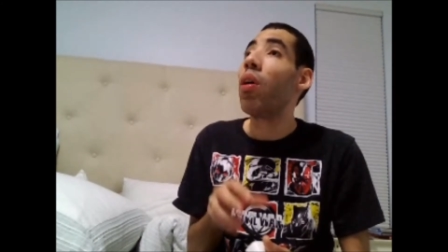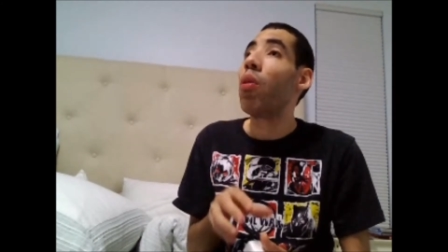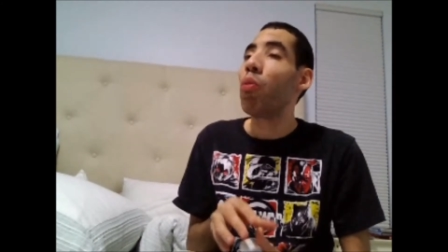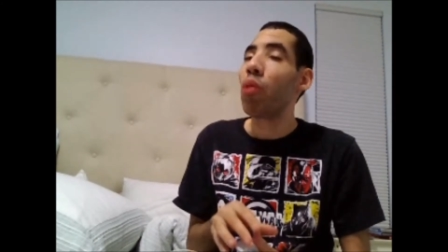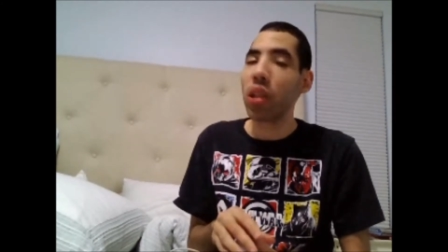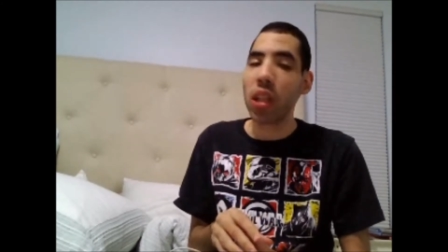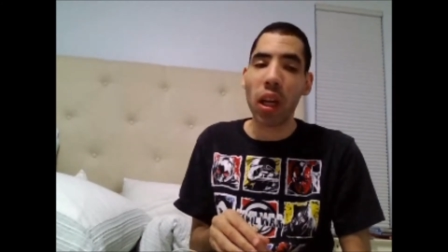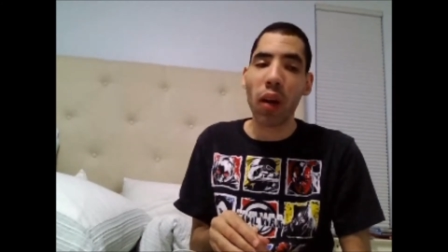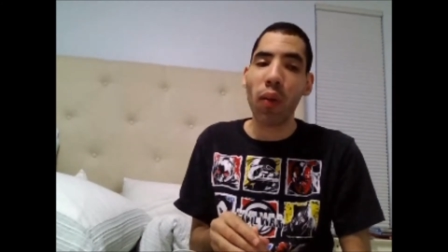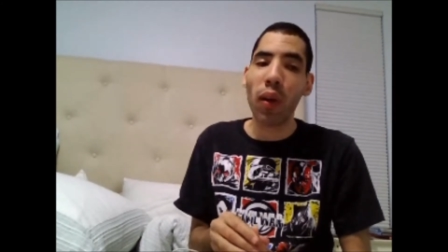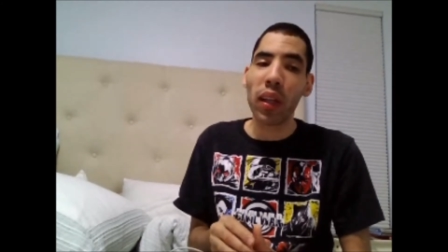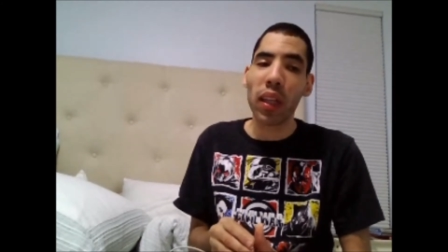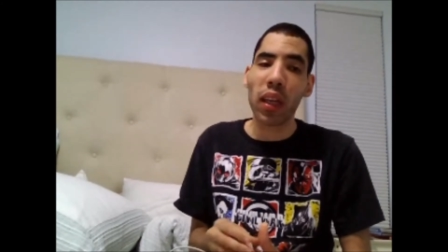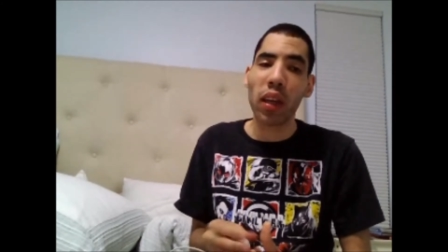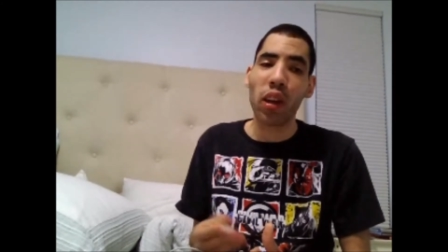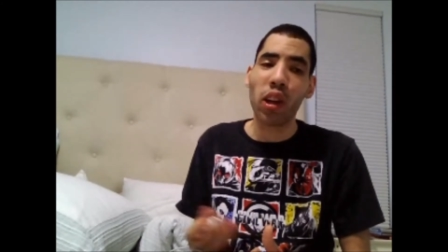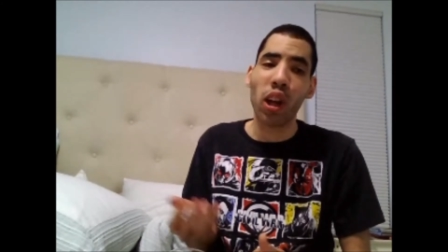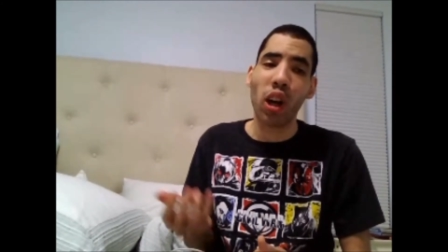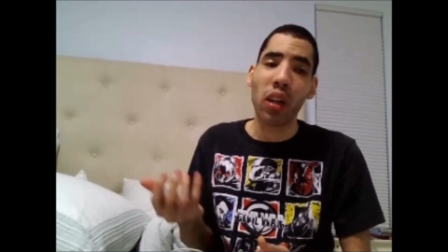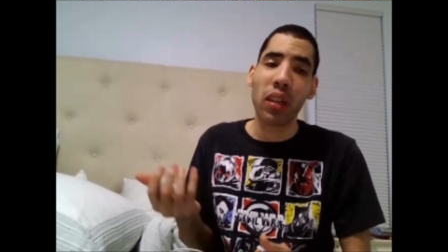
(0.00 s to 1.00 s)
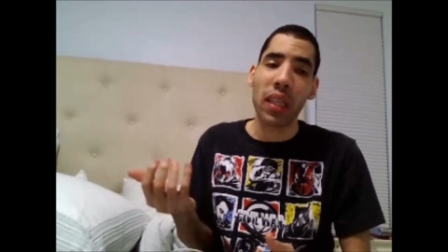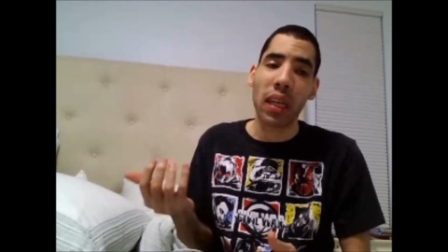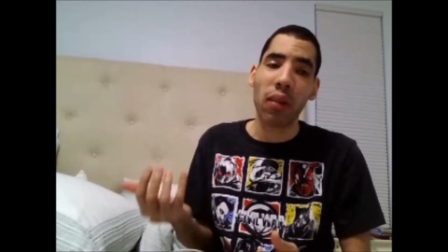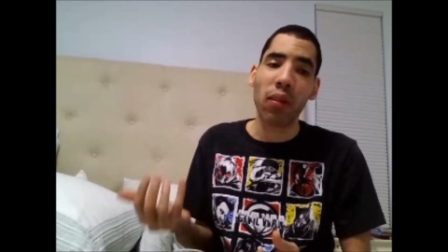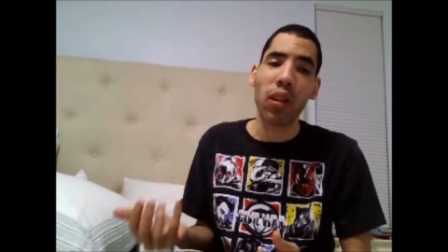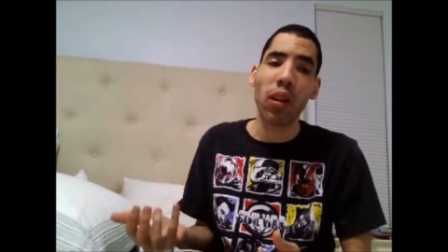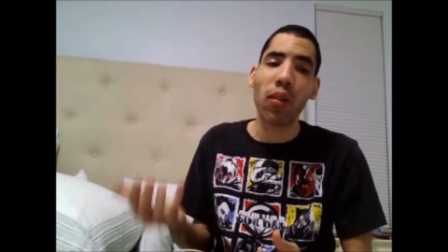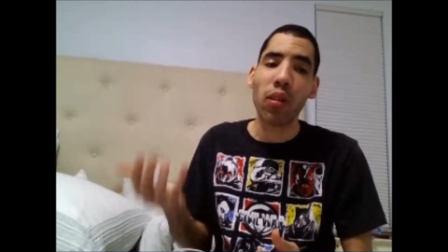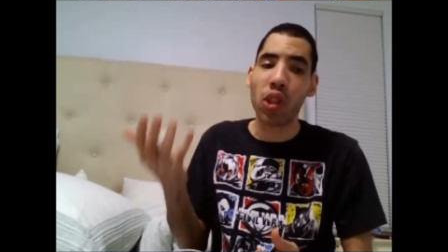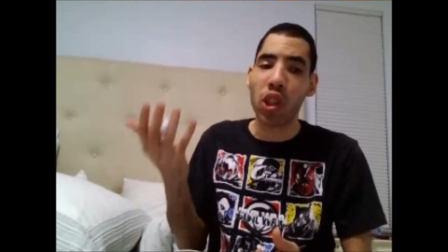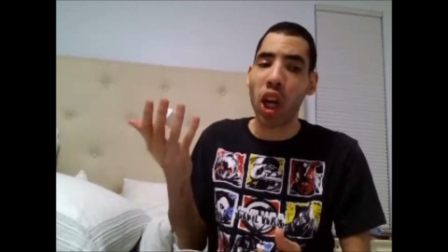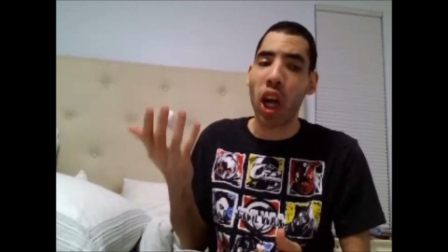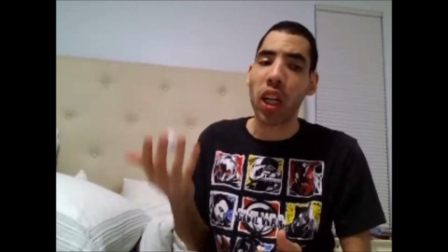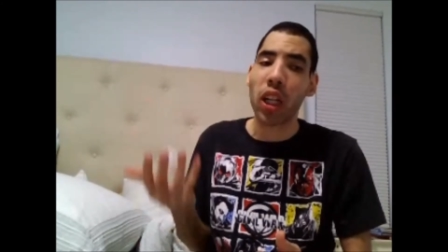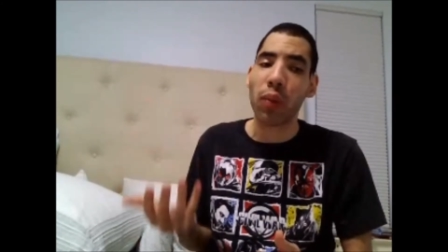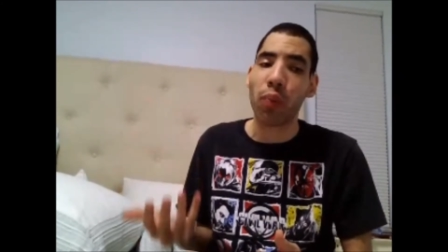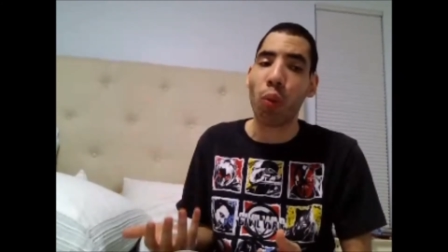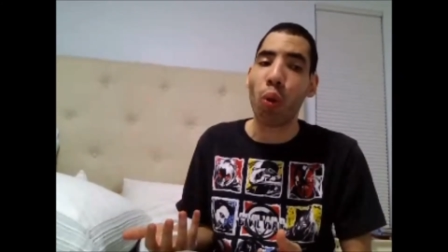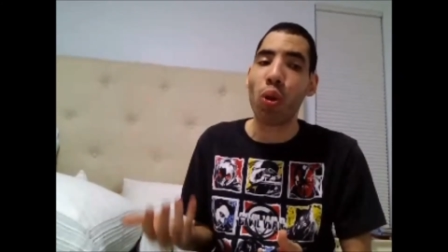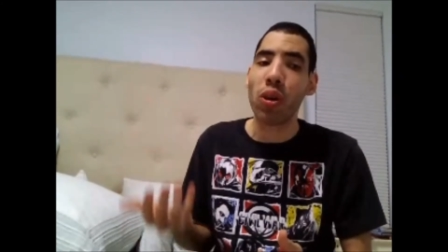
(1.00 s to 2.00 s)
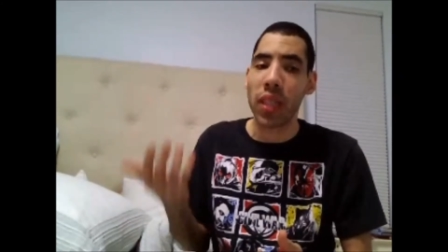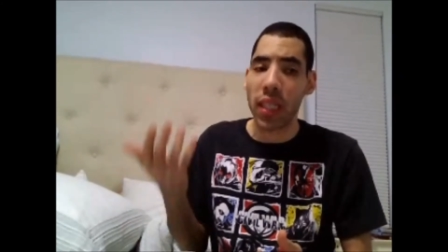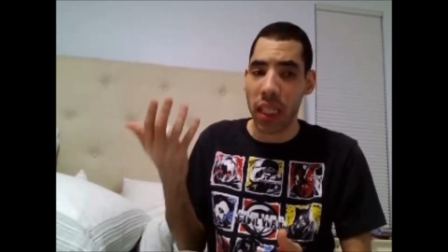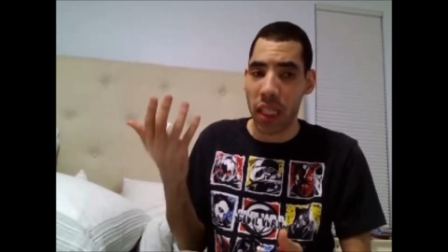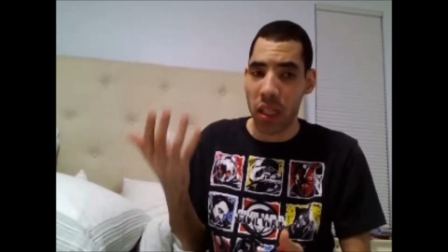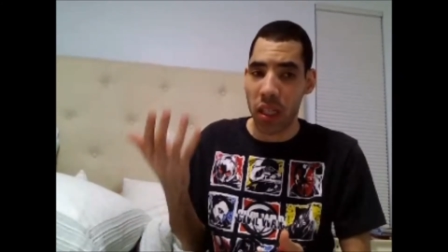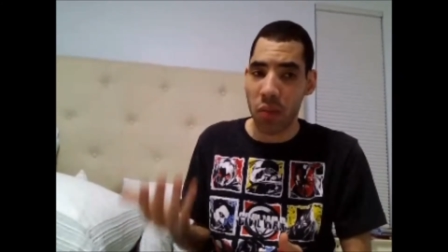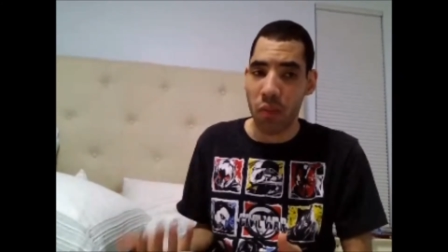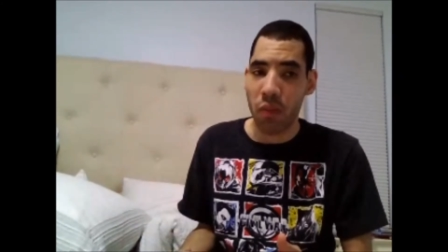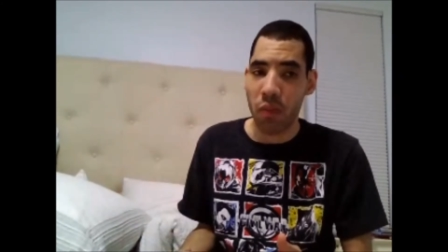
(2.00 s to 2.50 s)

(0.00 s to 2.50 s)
What the what they know? What's about Dr. Poison?